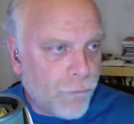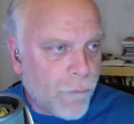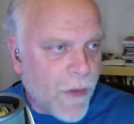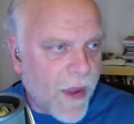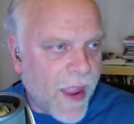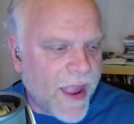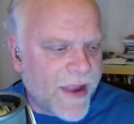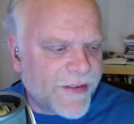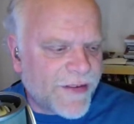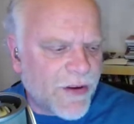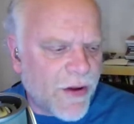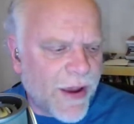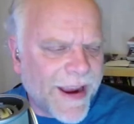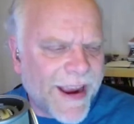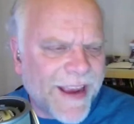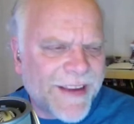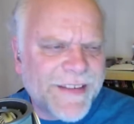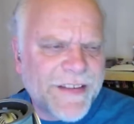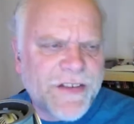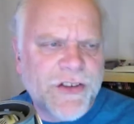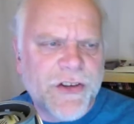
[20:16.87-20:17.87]
And so I
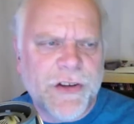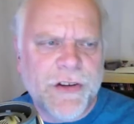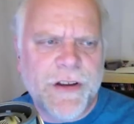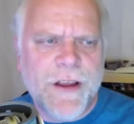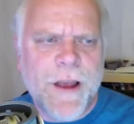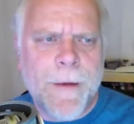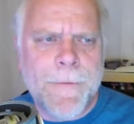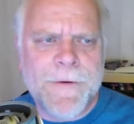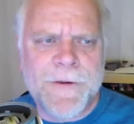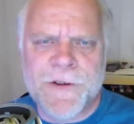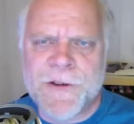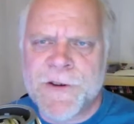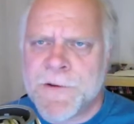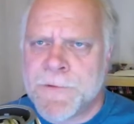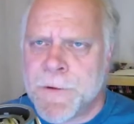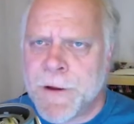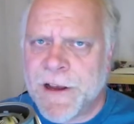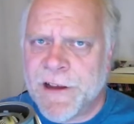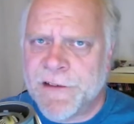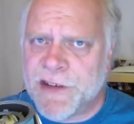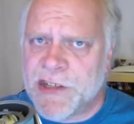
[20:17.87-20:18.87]
guess it shouldn't come as too
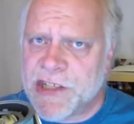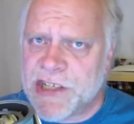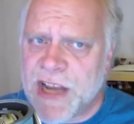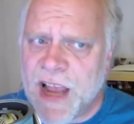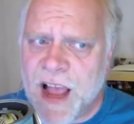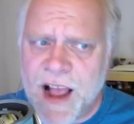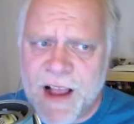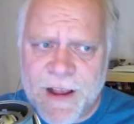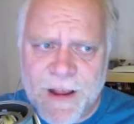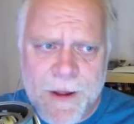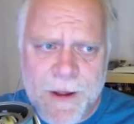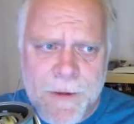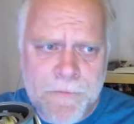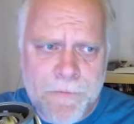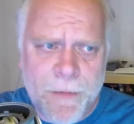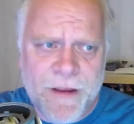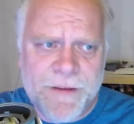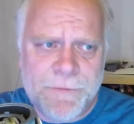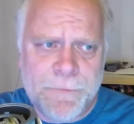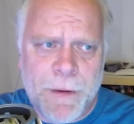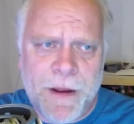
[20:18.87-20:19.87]
big of a shock.
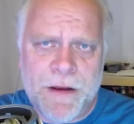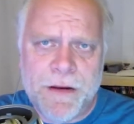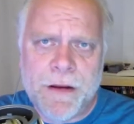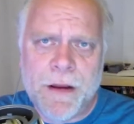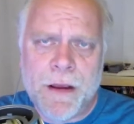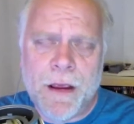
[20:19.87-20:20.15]
It's been